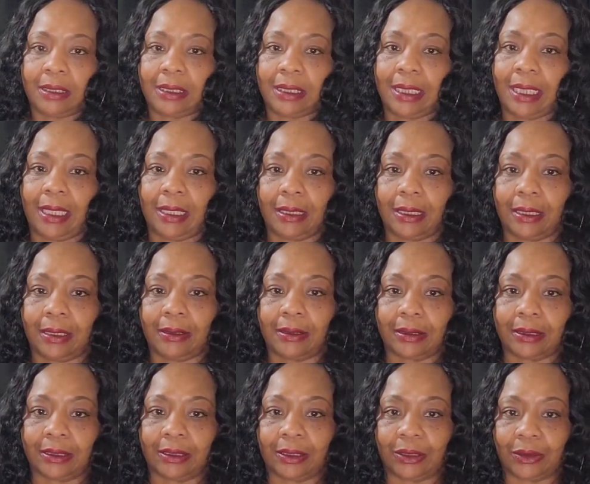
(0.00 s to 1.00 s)
see how long
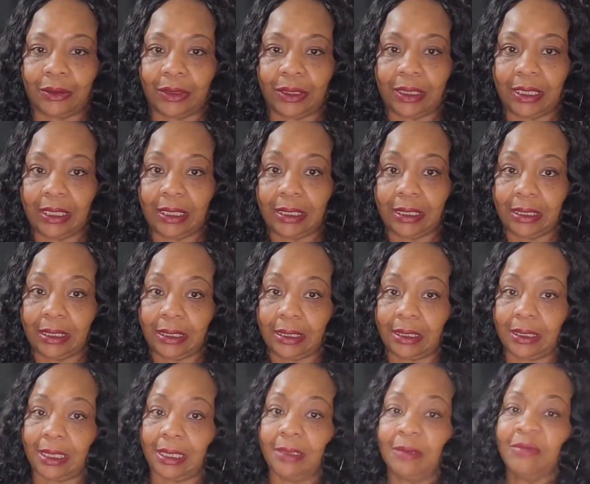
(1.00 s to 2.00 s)
the string
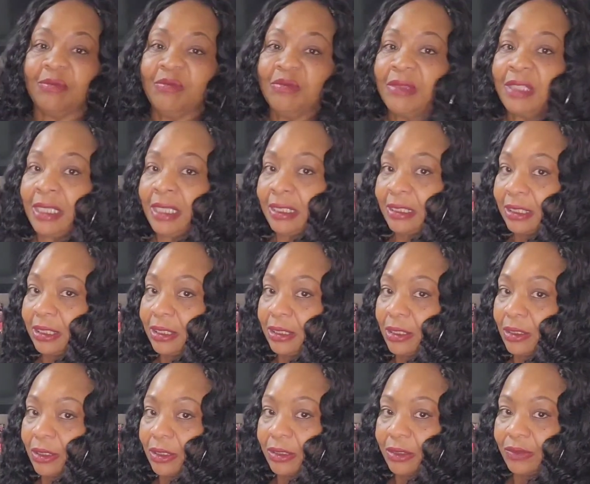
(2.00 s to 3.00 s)
is? And it
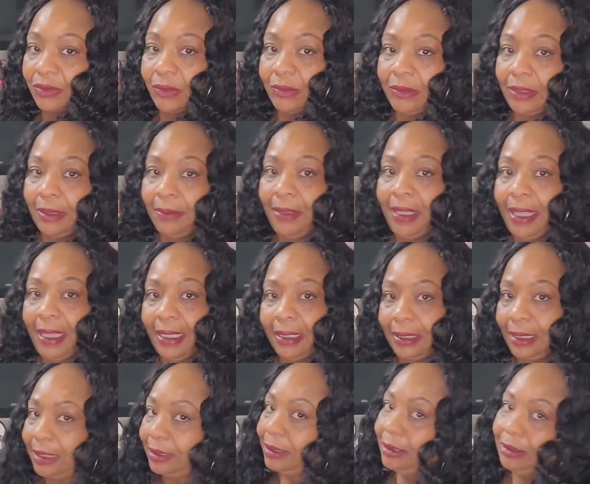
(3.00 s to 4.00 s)
starts from the back,
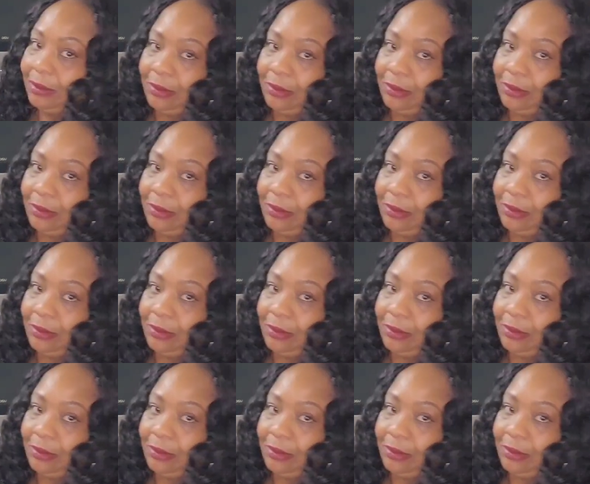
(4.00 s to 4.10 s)
because